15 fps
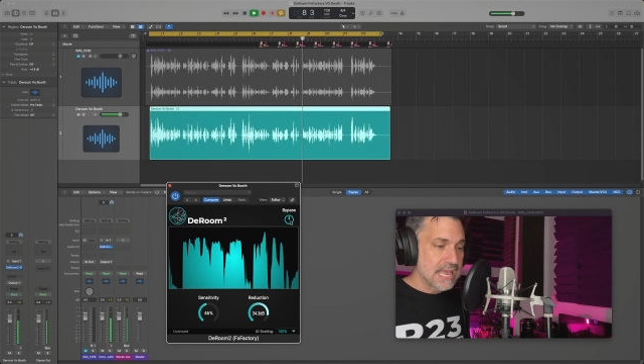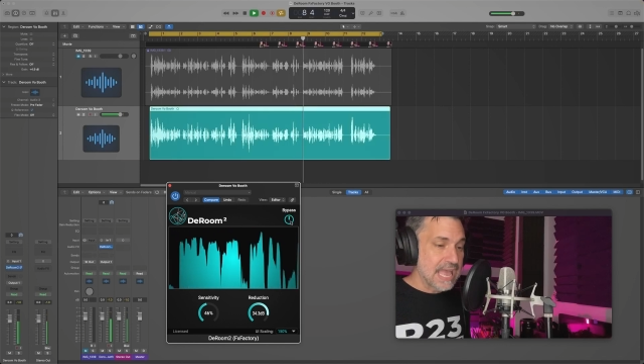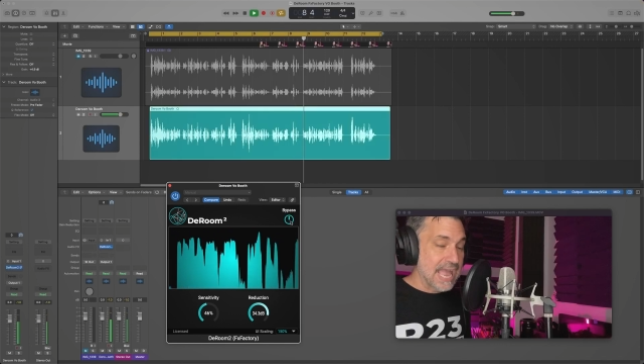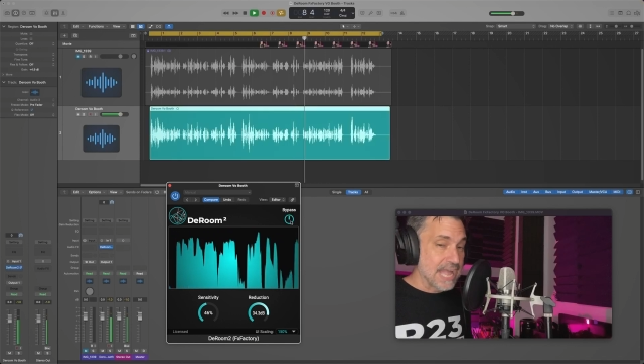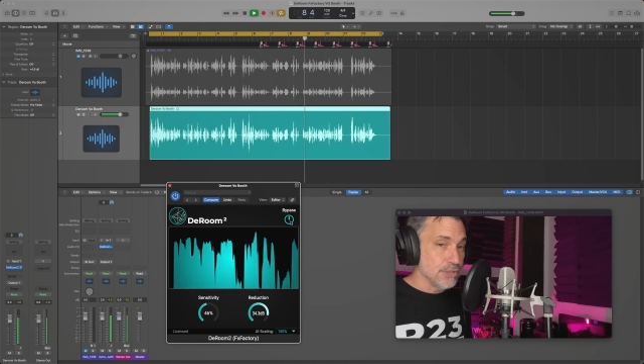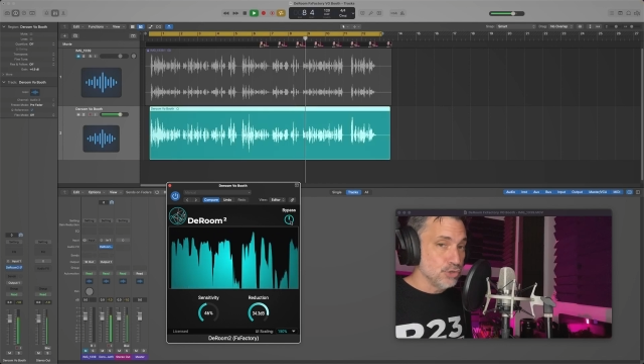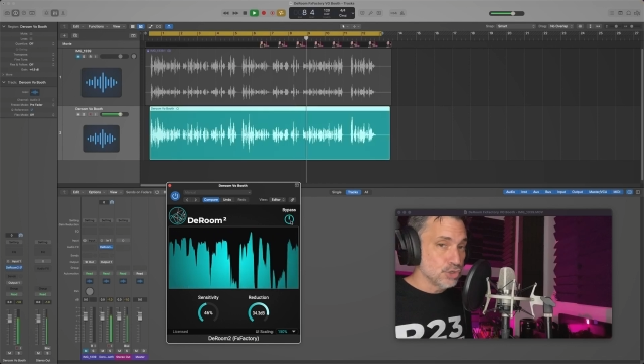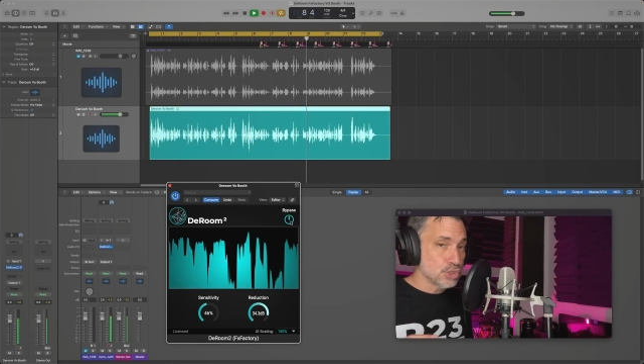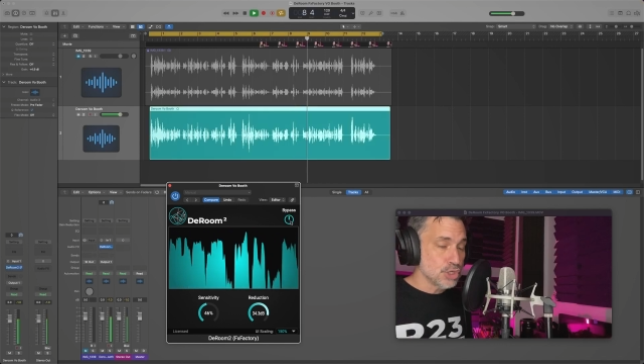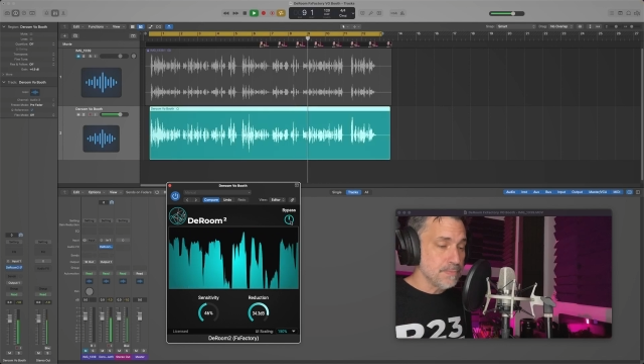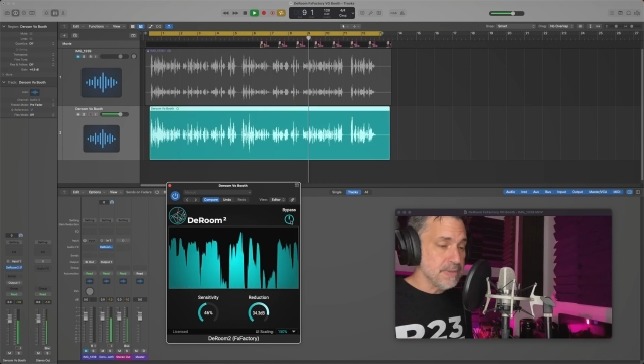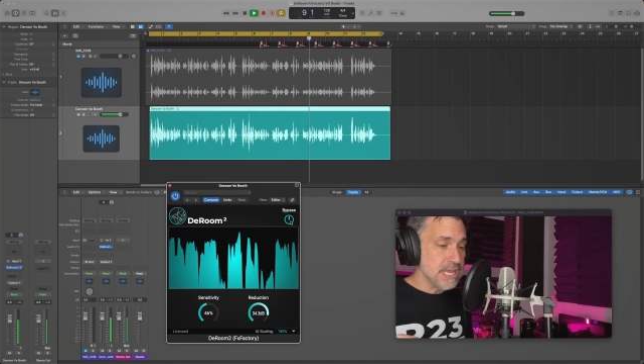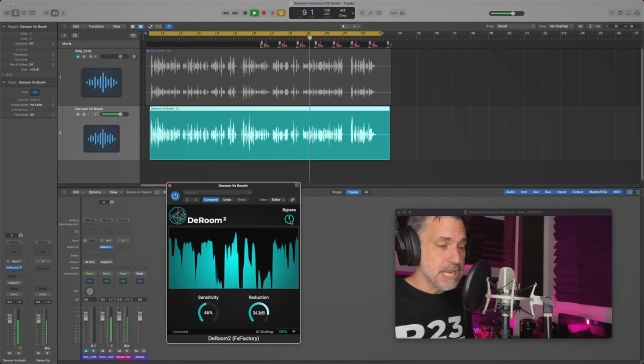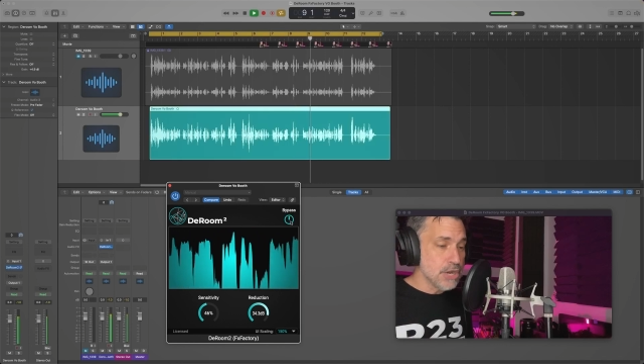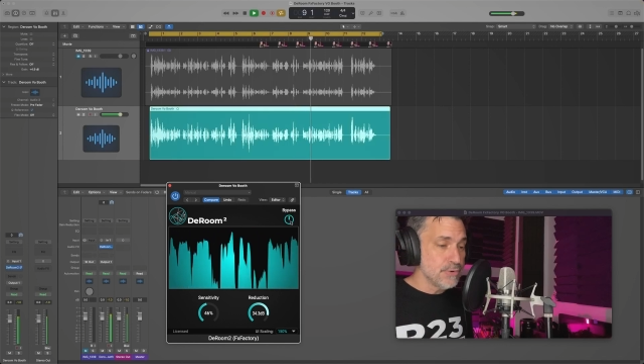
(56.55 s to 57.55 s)
and you should be
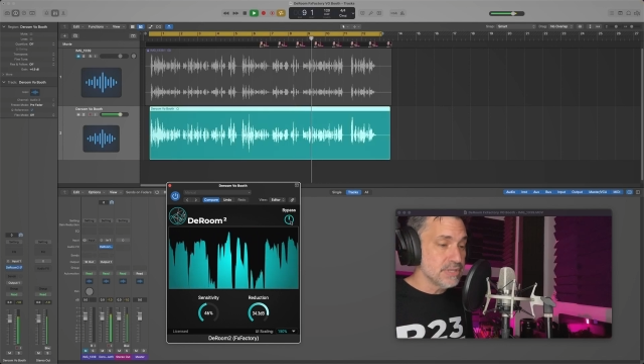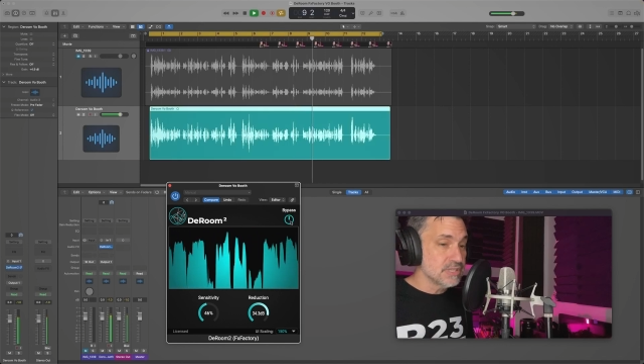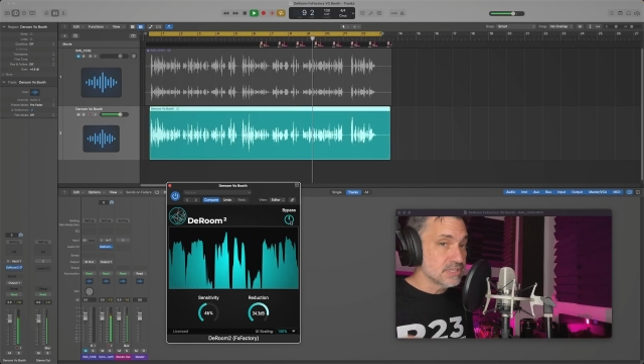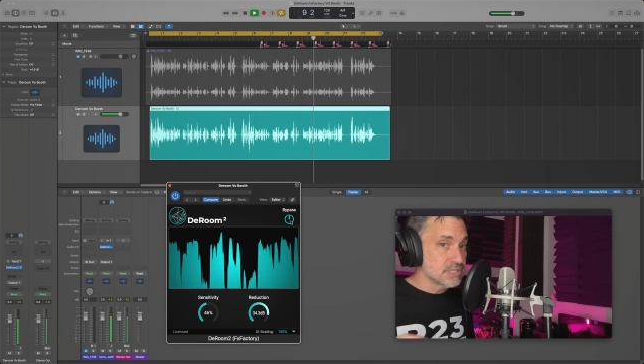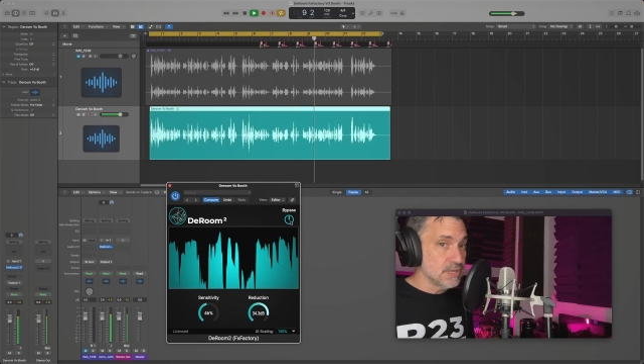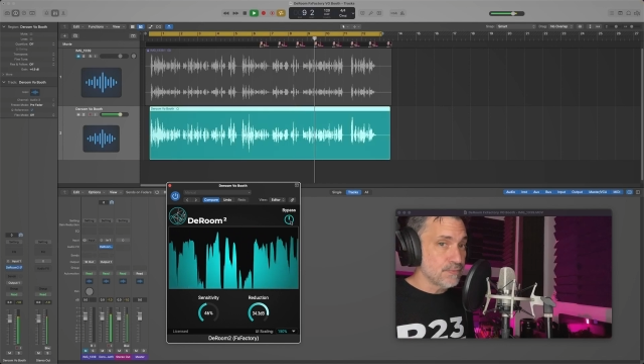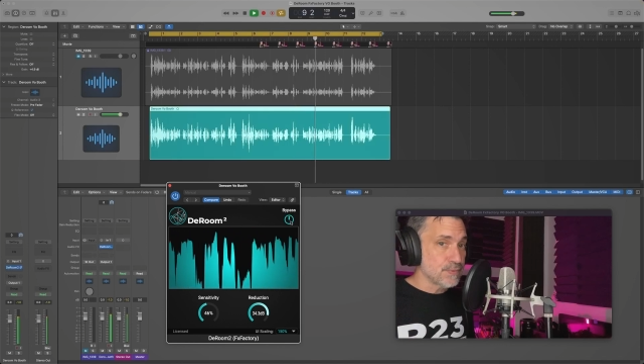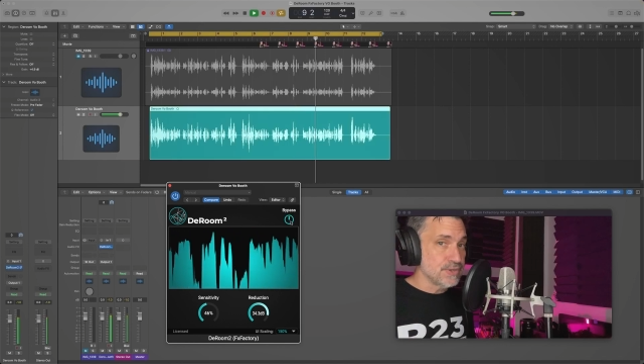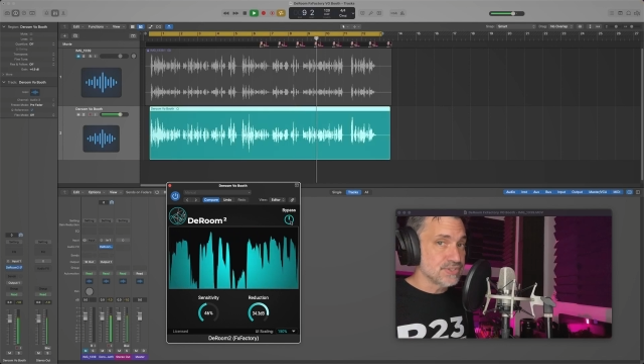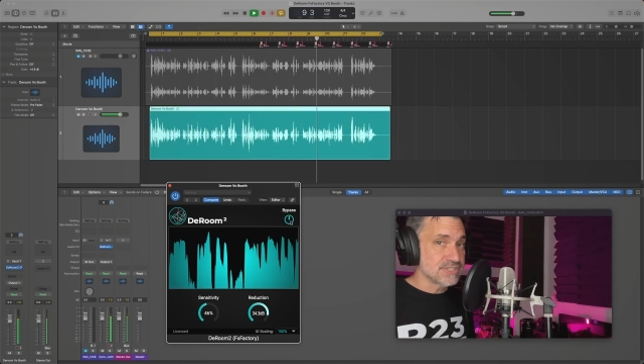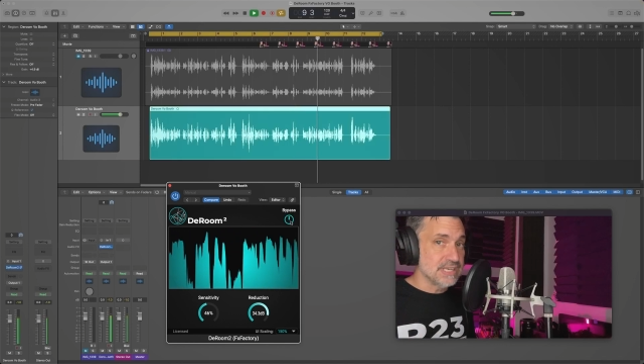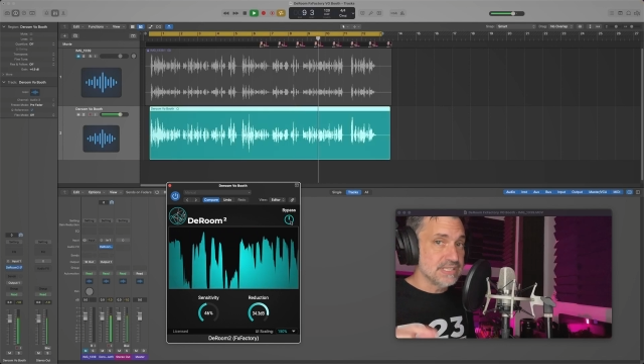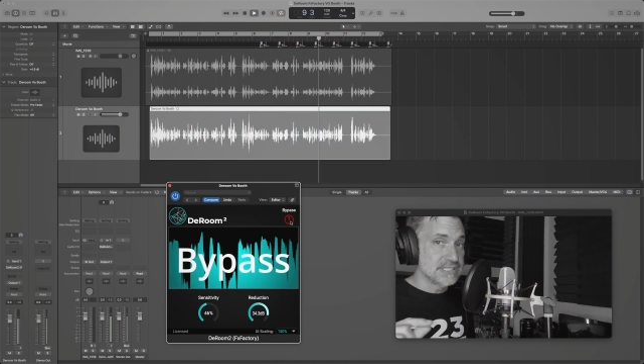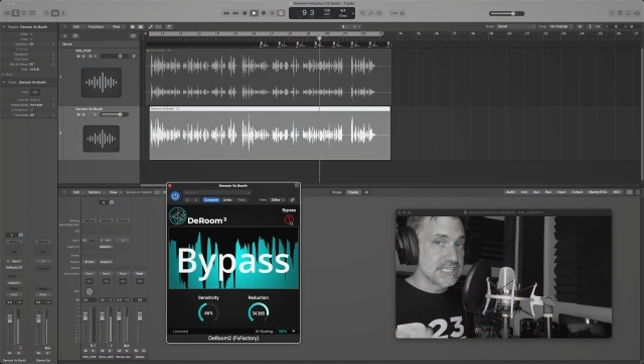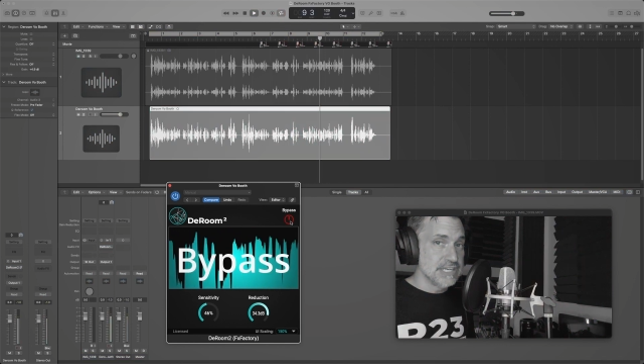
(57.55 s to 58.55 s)
hearing the difference
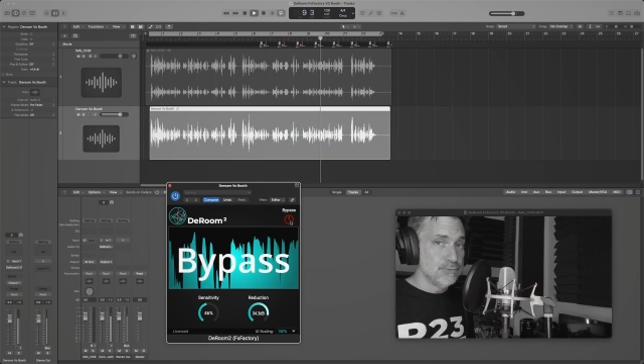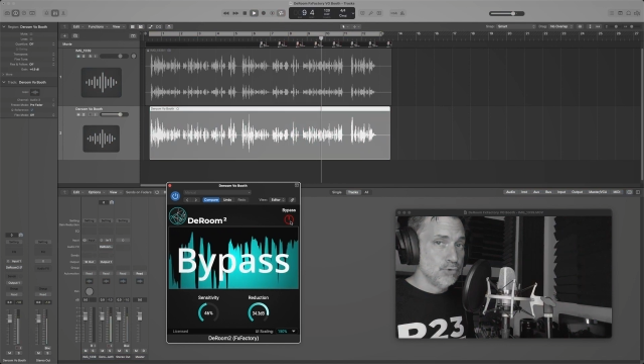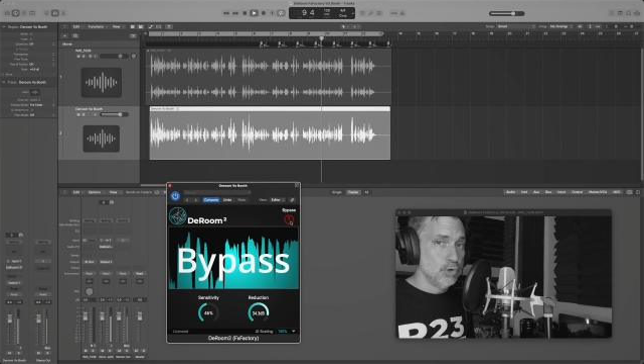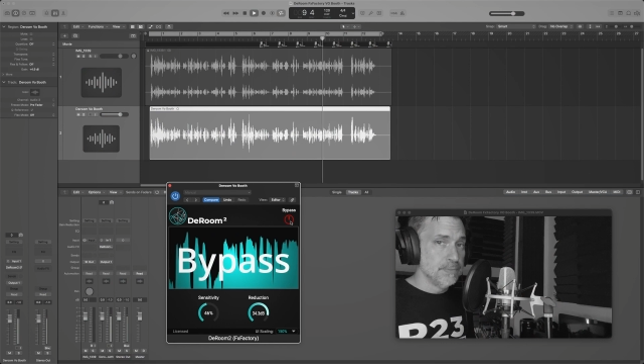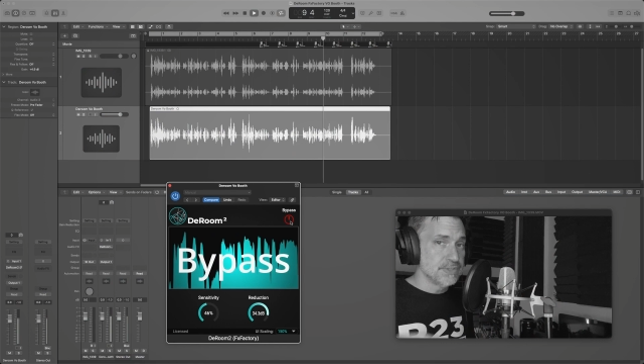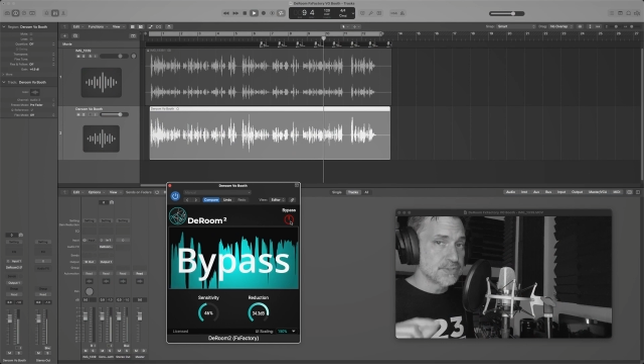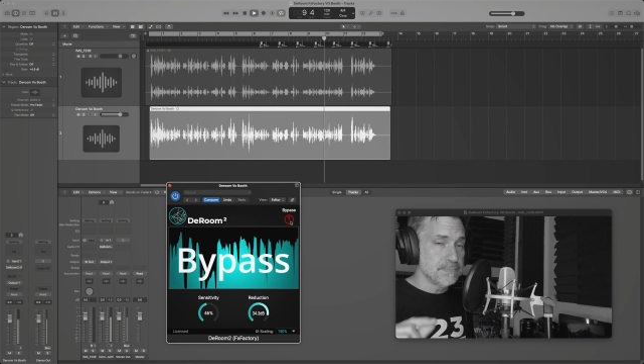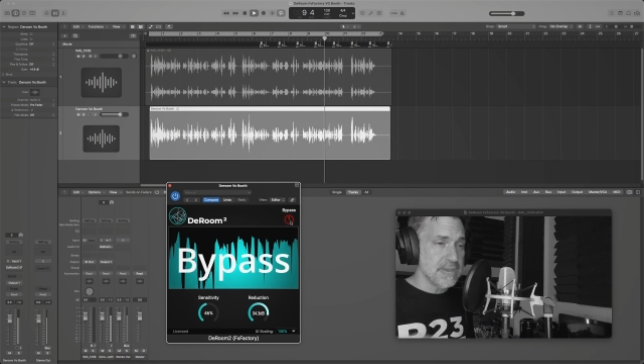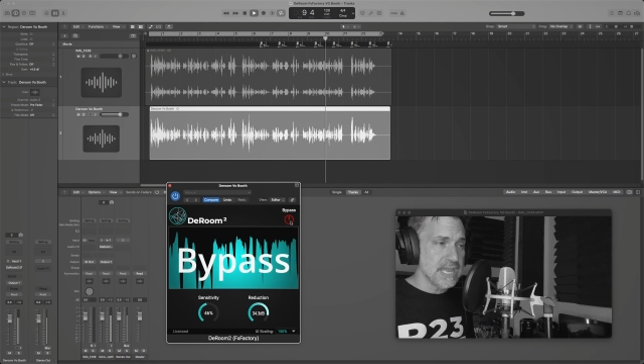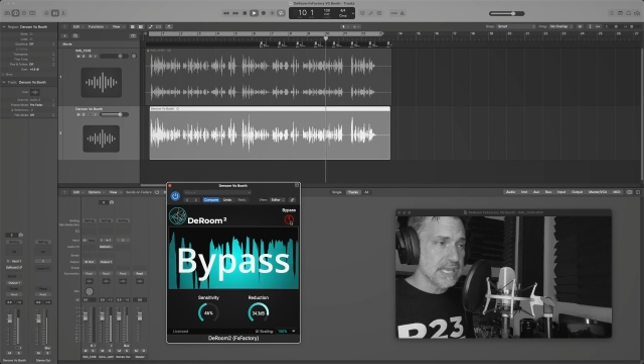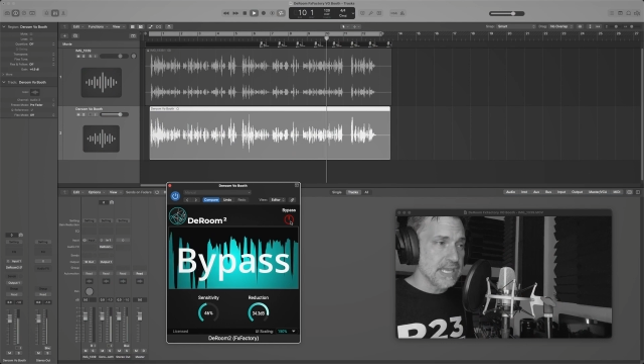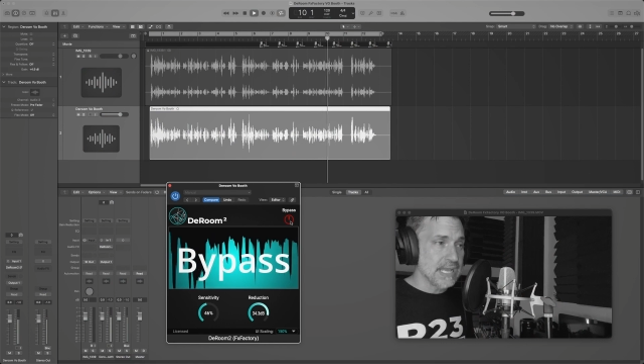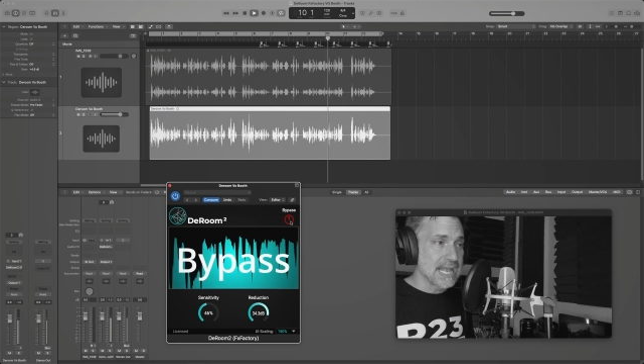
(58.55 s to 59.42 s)
that DeRoom is making